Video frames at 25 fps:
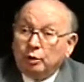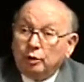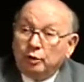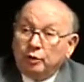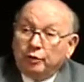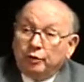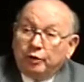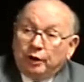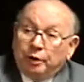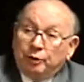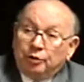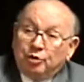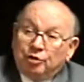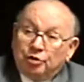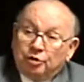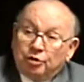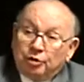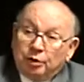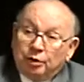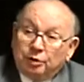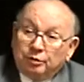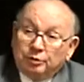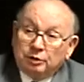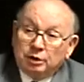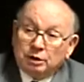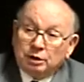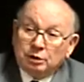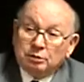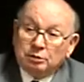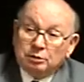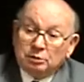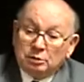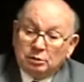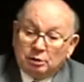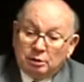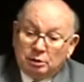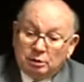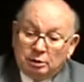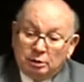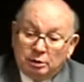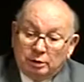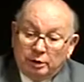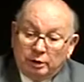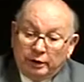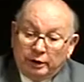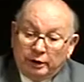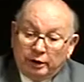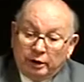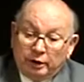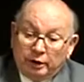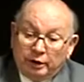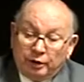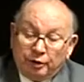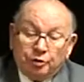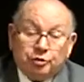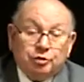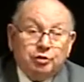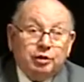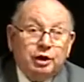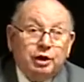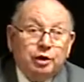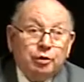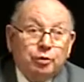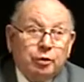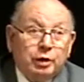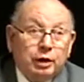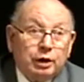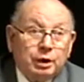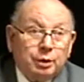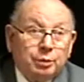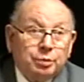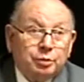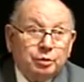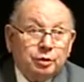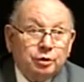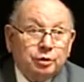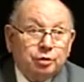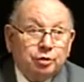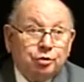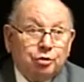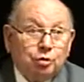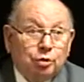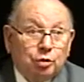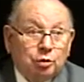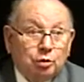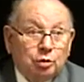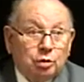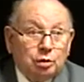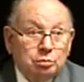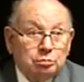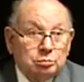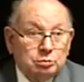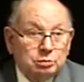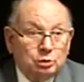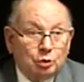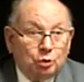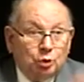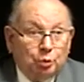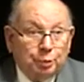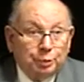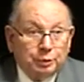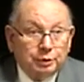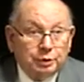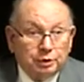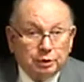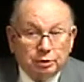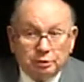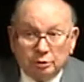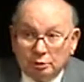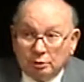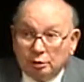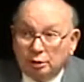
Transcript: they shoved a LST right up to the shore and opened it,